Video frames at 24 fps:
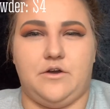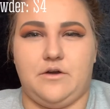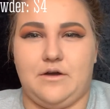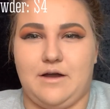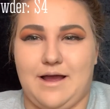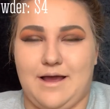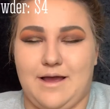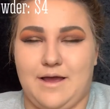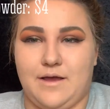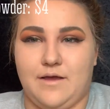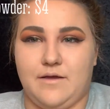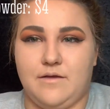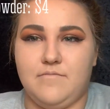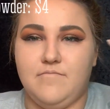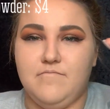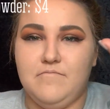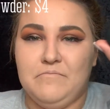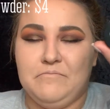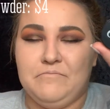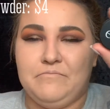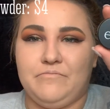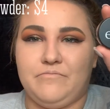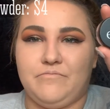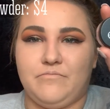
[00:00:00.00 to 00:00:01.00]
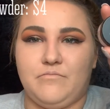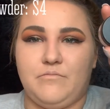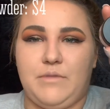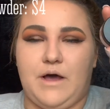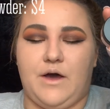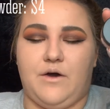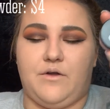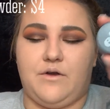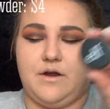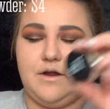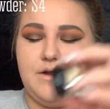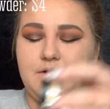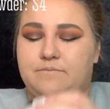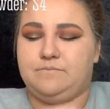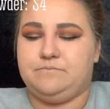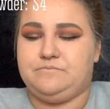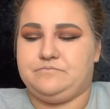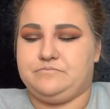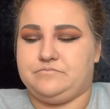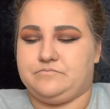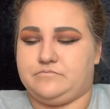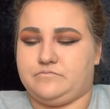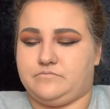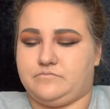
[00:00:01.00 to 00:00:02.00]
eye powder,
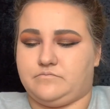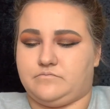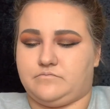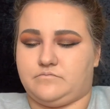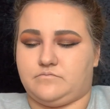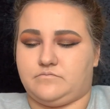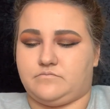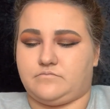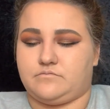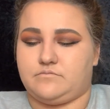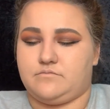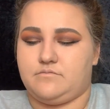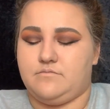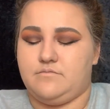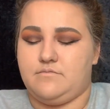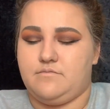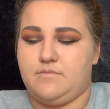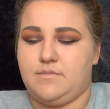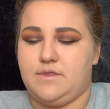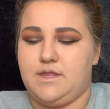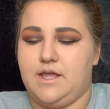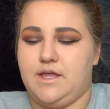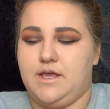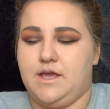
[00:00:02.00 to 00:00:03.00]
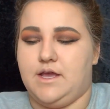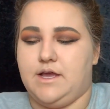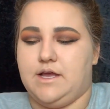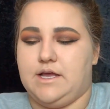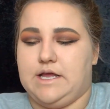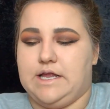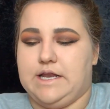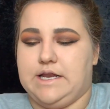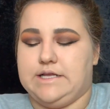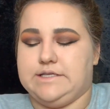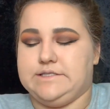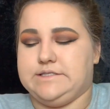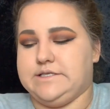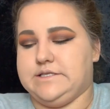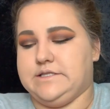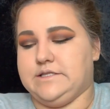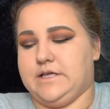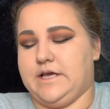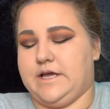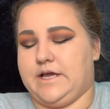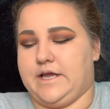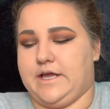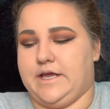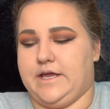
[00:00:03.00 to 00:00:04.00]
and it's in
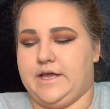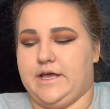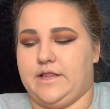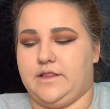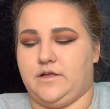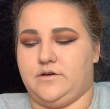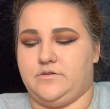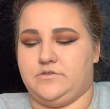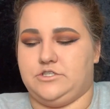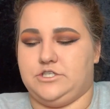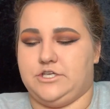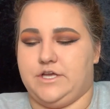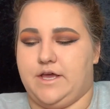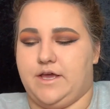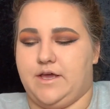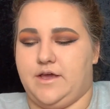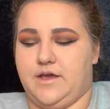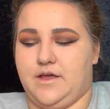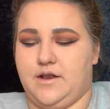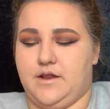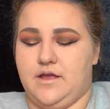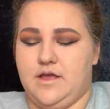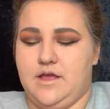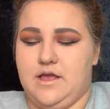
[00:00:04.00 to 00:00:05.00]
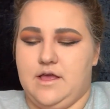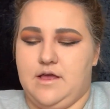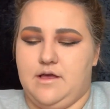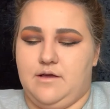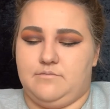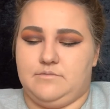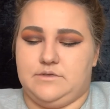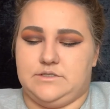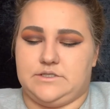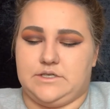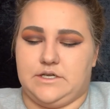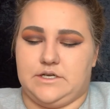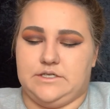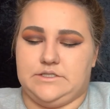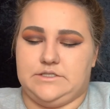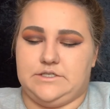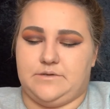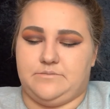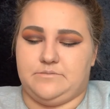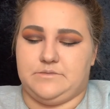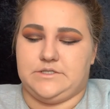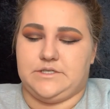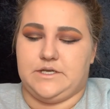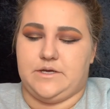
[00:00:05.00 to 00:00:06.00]
like a yellow shade. I'm just going to
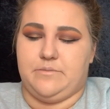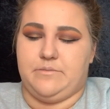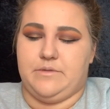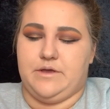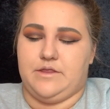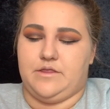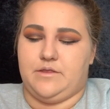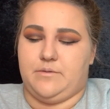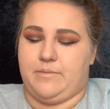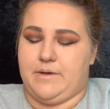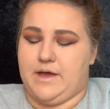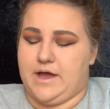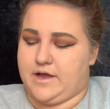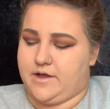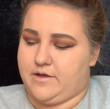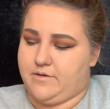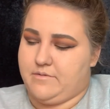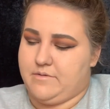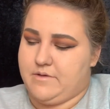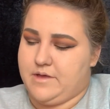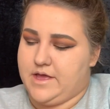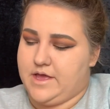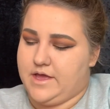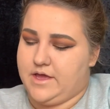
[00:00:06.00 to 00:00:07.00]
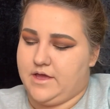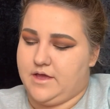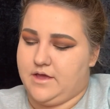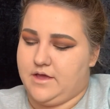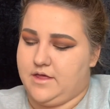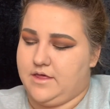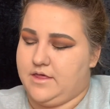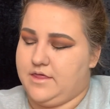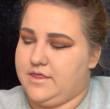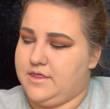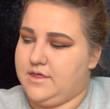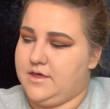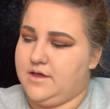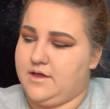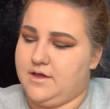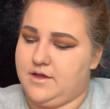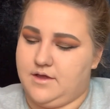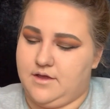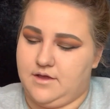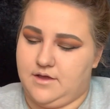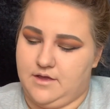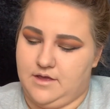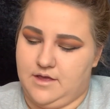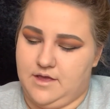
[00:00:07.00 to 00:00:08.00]
dump some in the back of my
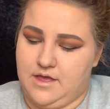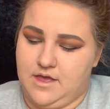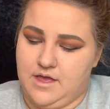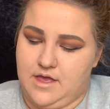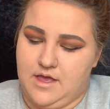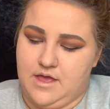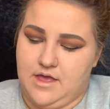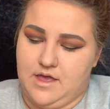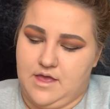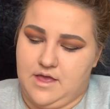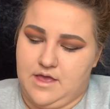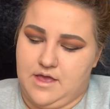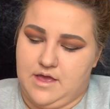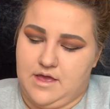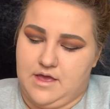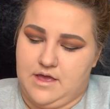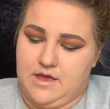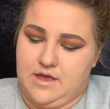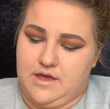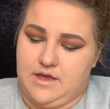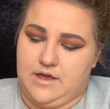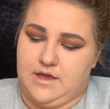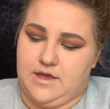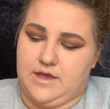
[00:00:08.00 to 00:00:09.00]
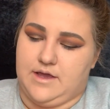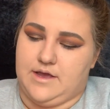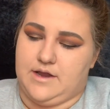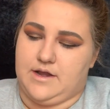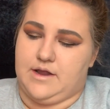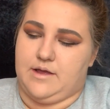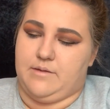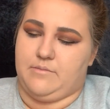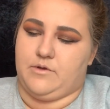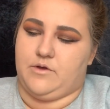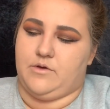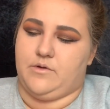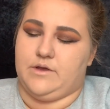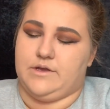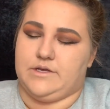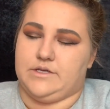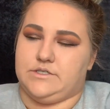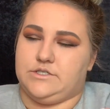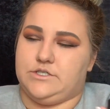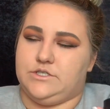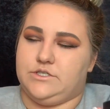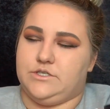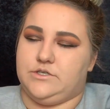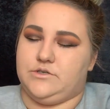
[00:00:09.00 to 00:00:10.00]
thing. And I'm going
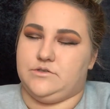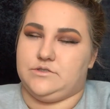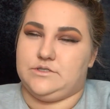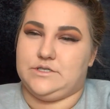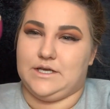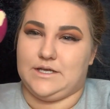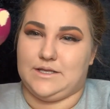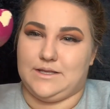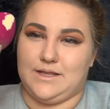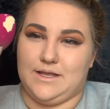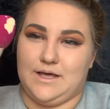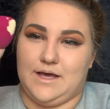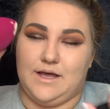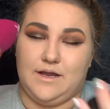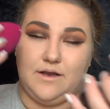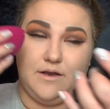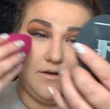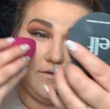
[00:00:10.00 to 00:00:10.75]
to take the end of